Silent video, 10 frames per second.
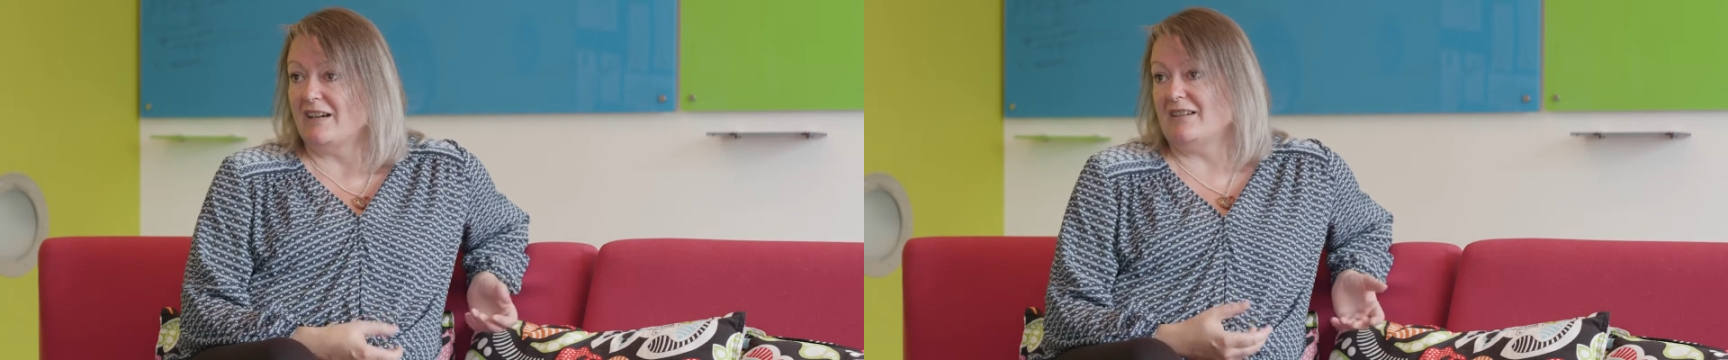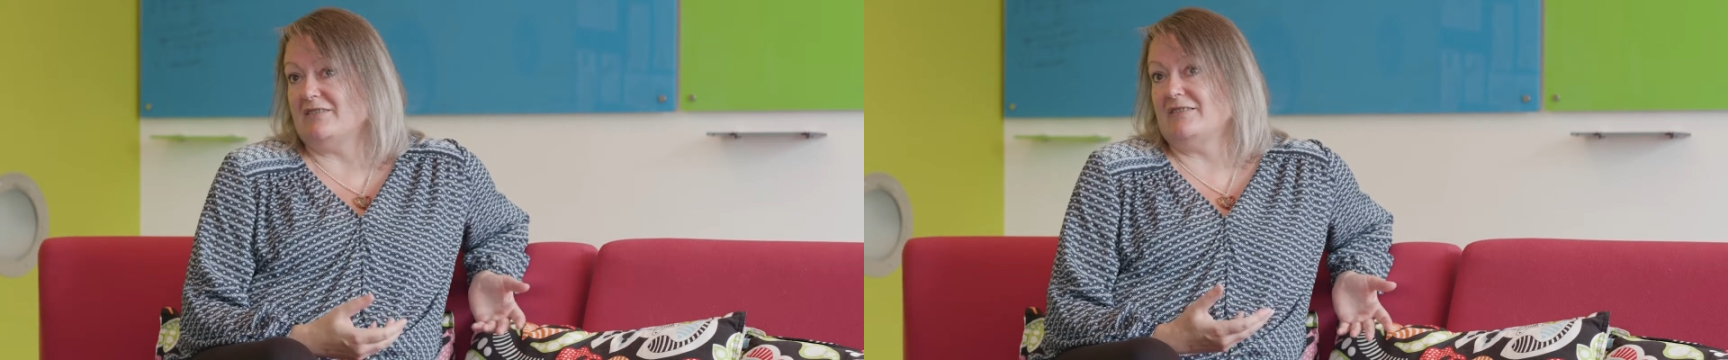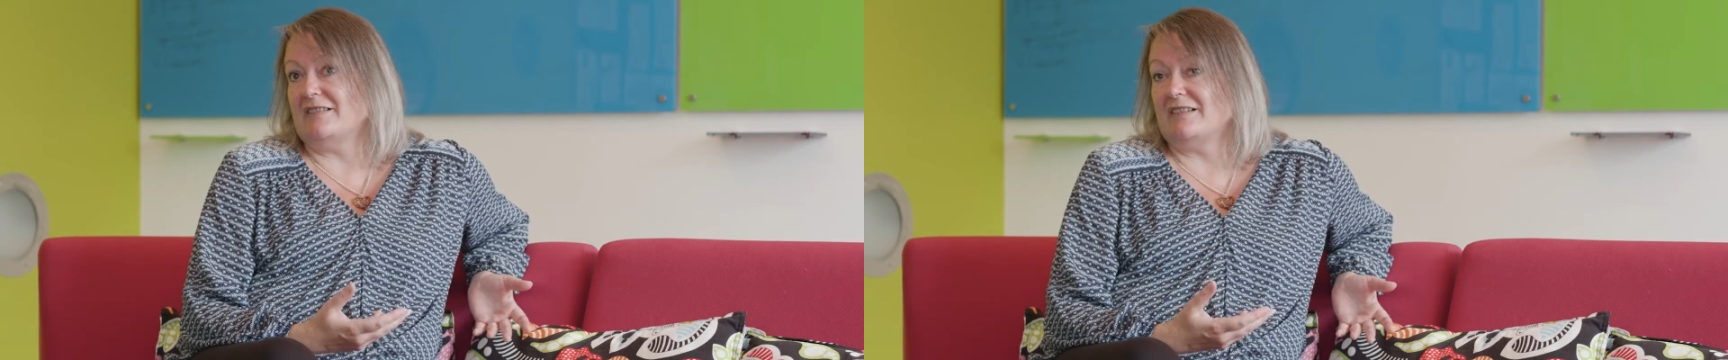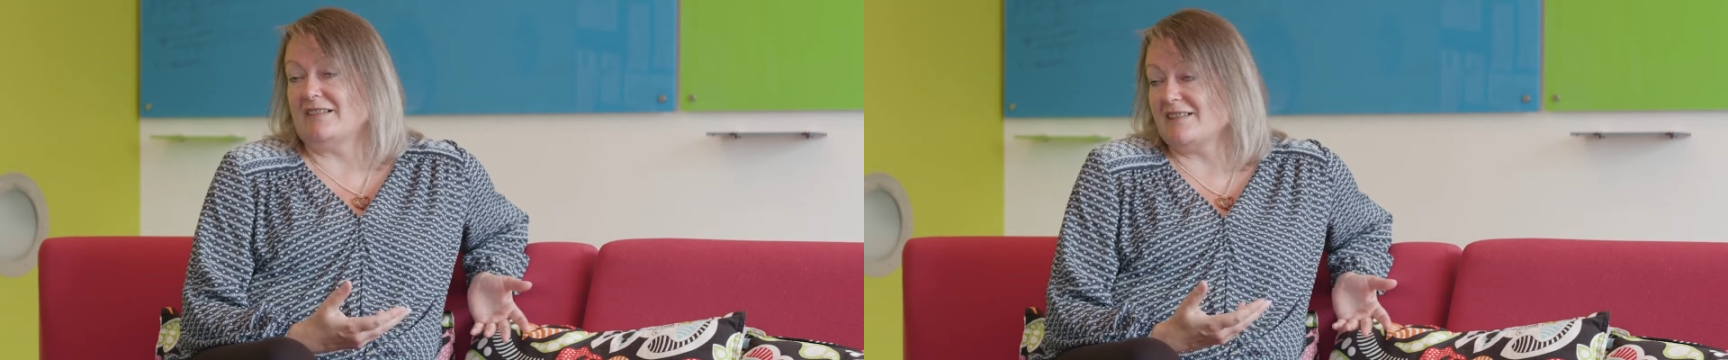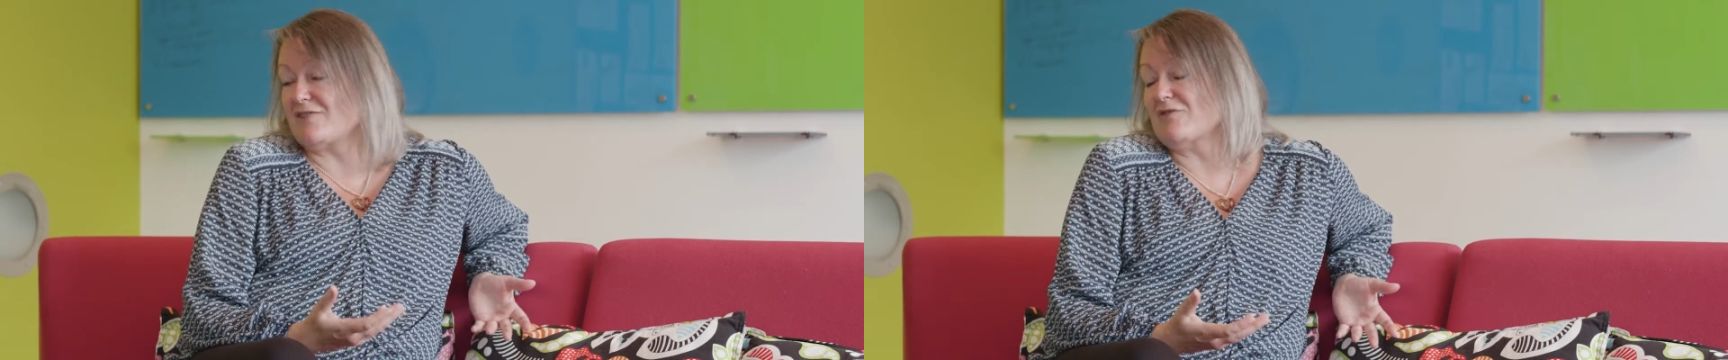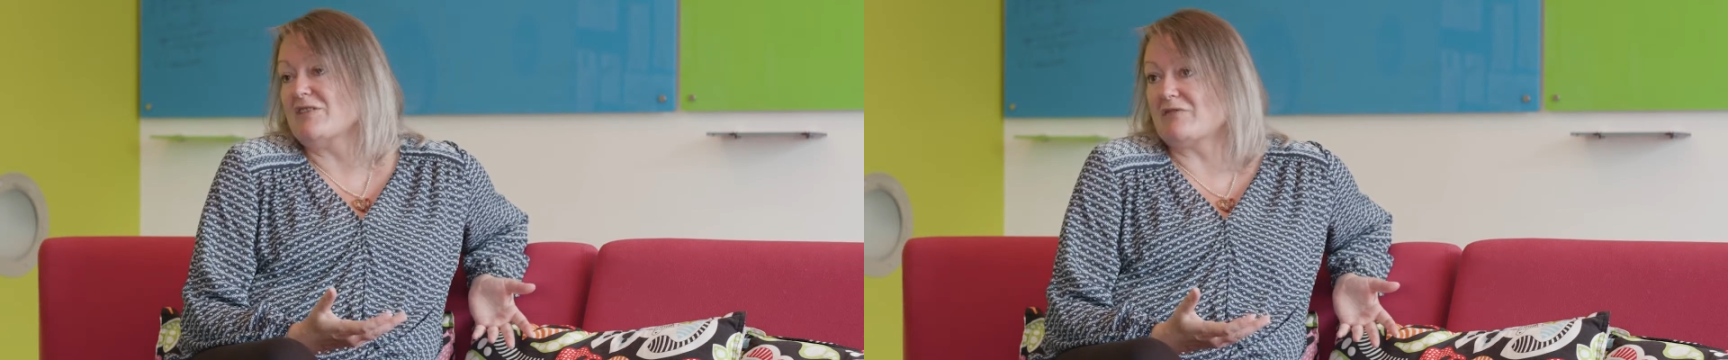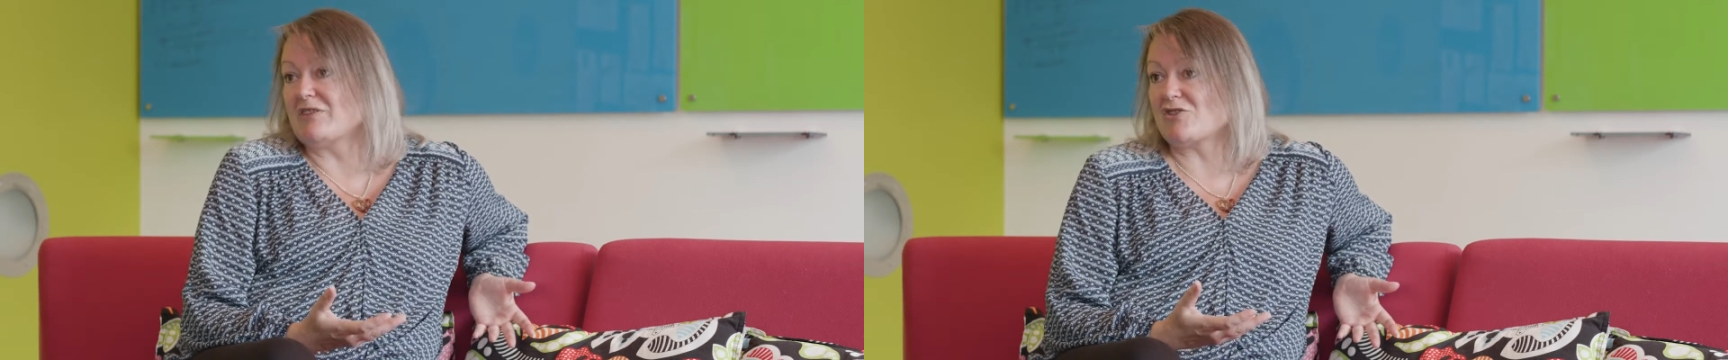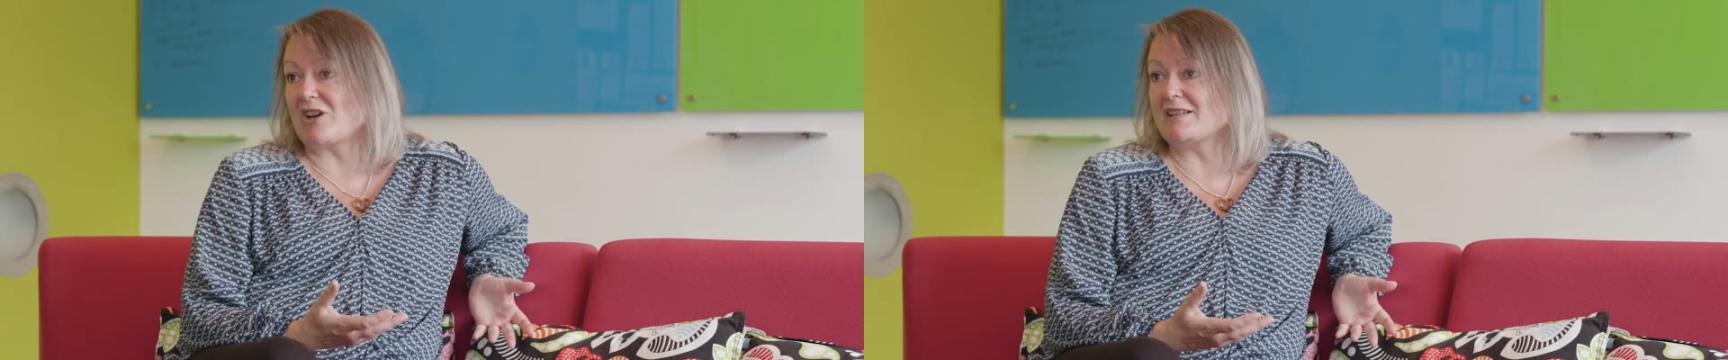And it's really
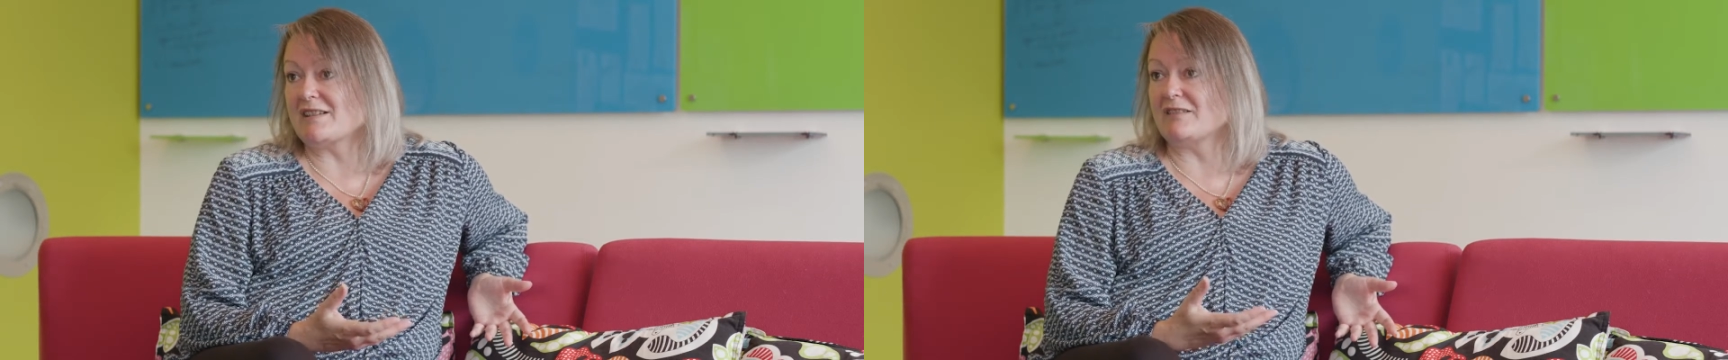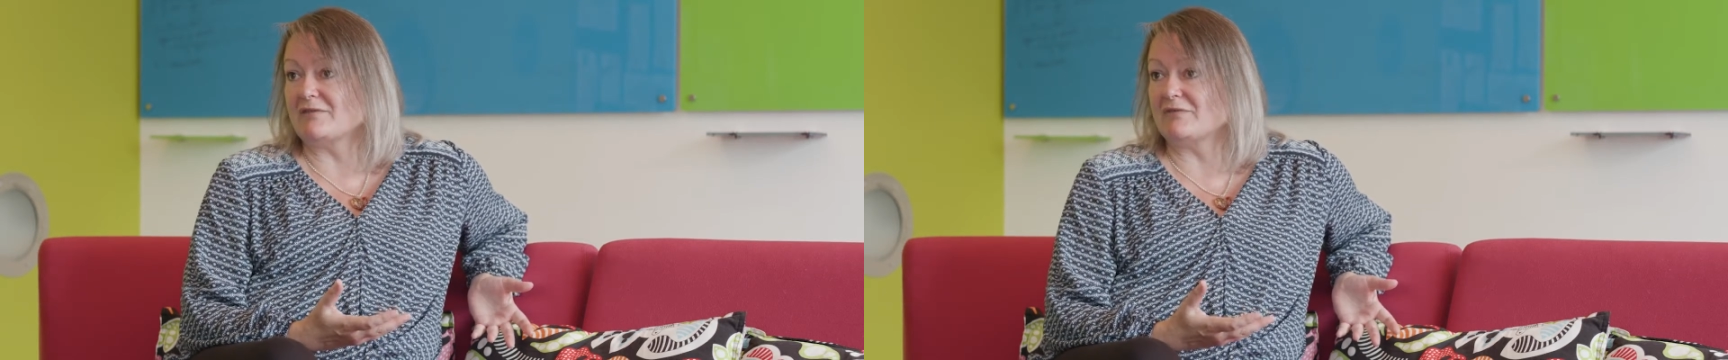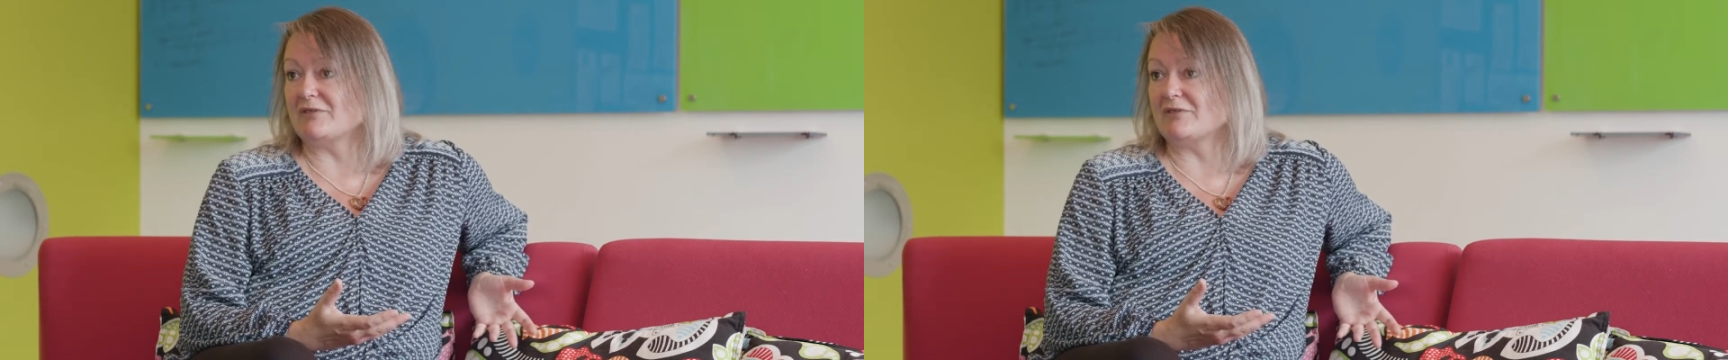frustrating